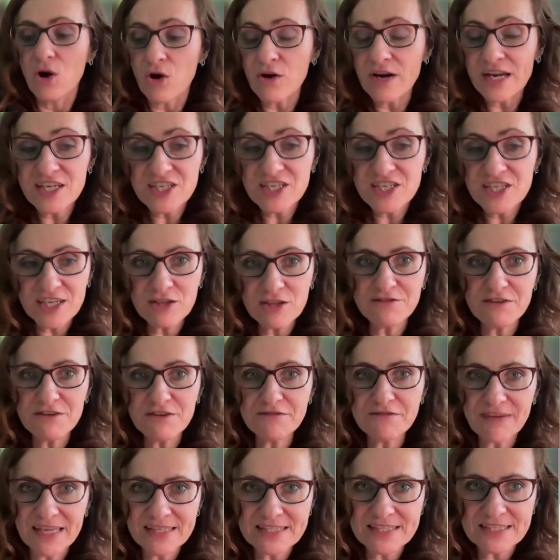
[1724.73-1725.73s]
Or a chain of
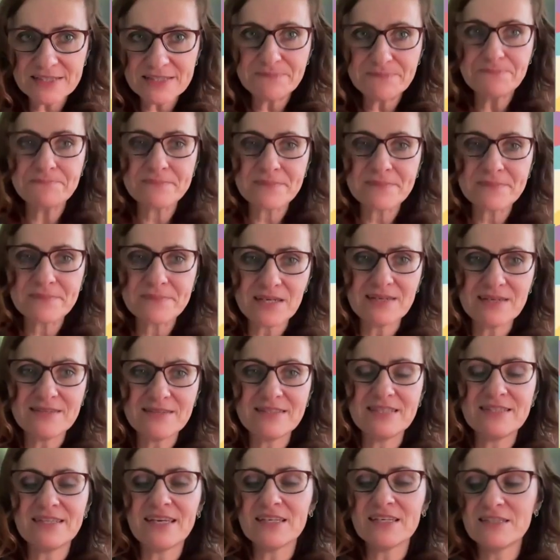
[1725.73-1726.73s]
events,
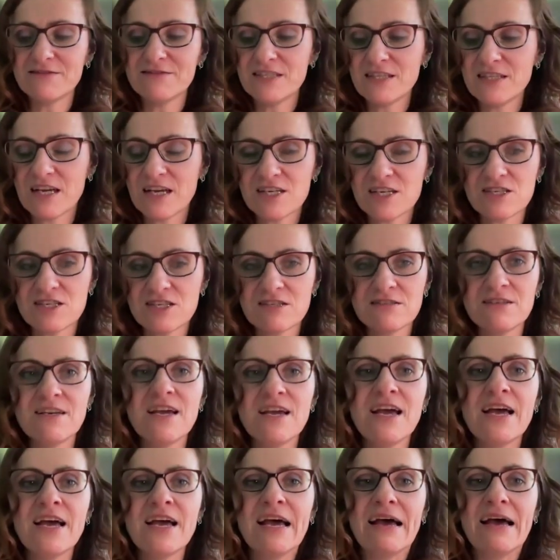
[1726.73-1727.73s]
detectives in action,
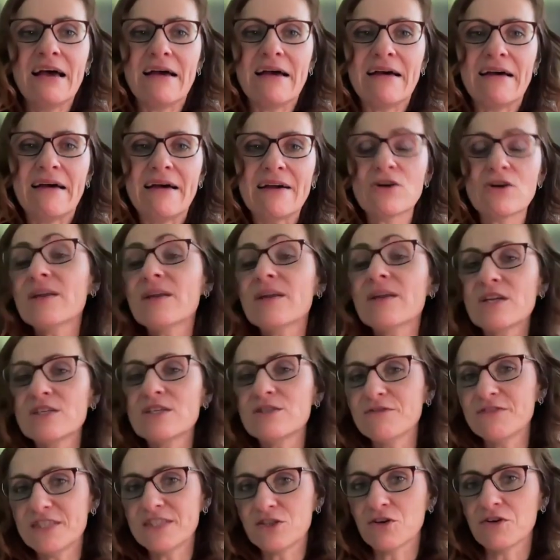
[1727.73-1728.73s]

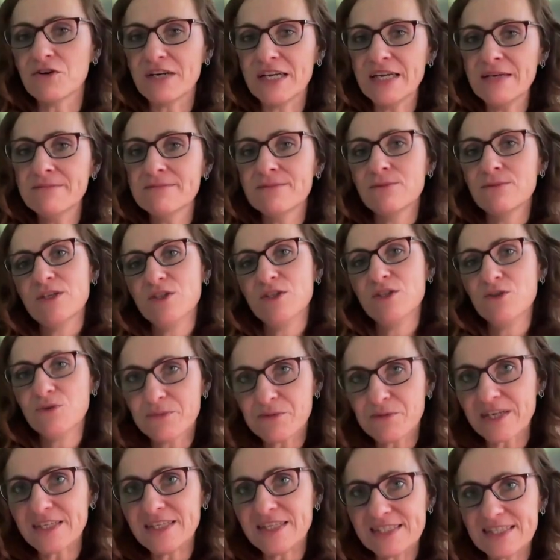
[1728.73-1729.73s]
collaborative story, when you are
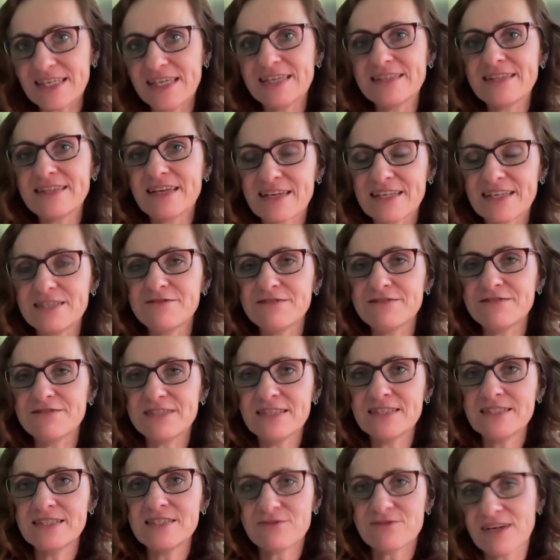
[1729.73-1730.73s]
practicing narrative
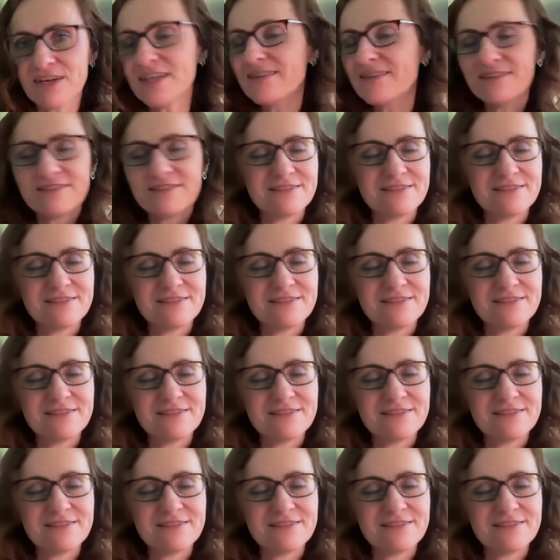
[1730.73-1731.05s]
tenses, right?